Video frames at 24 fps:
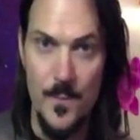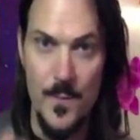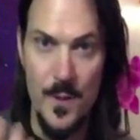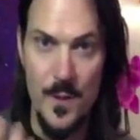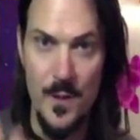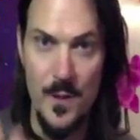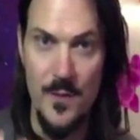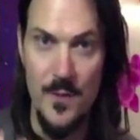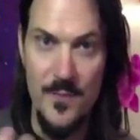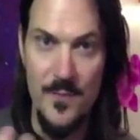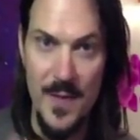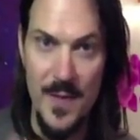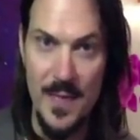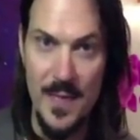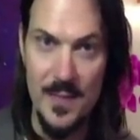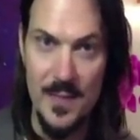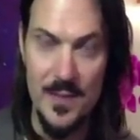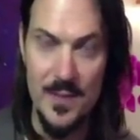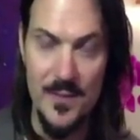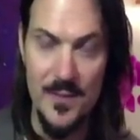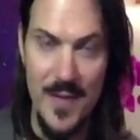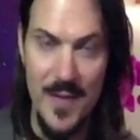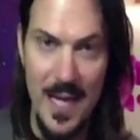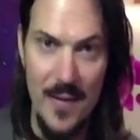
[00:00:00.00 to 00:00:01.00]
the
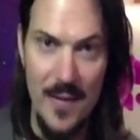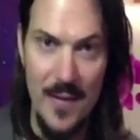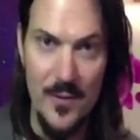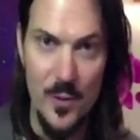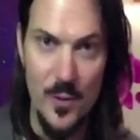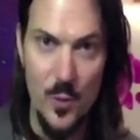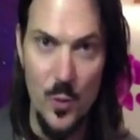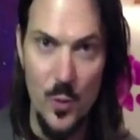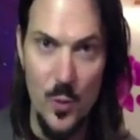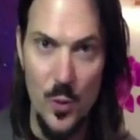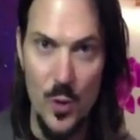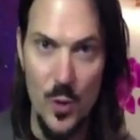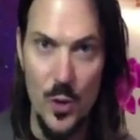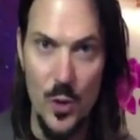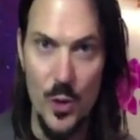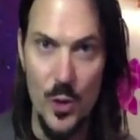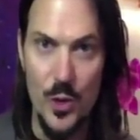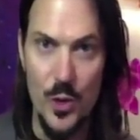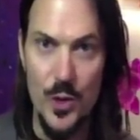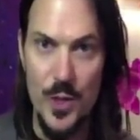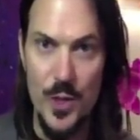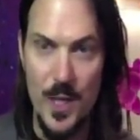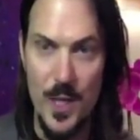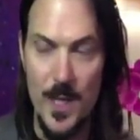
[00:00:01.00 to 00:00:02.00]
effects of having
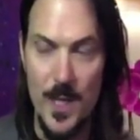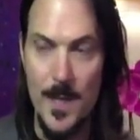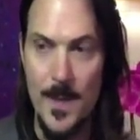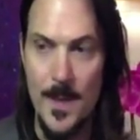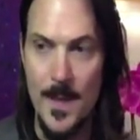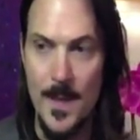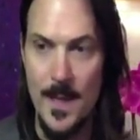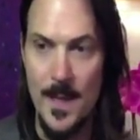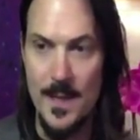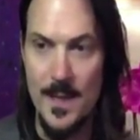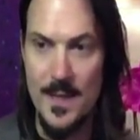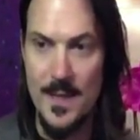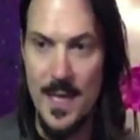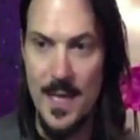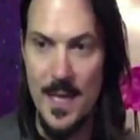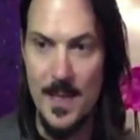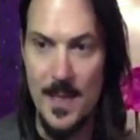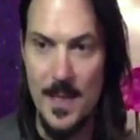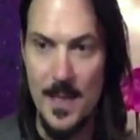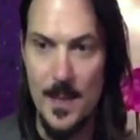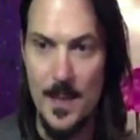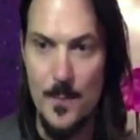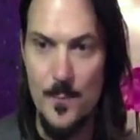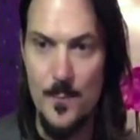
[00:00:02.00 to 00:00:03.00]
work done like
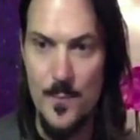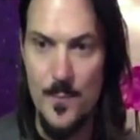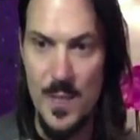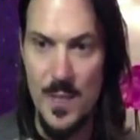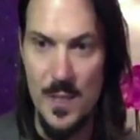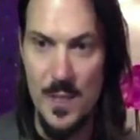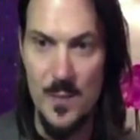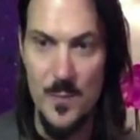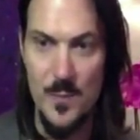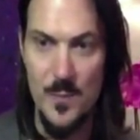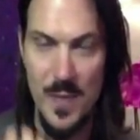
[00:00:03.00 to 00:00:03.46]
that can mean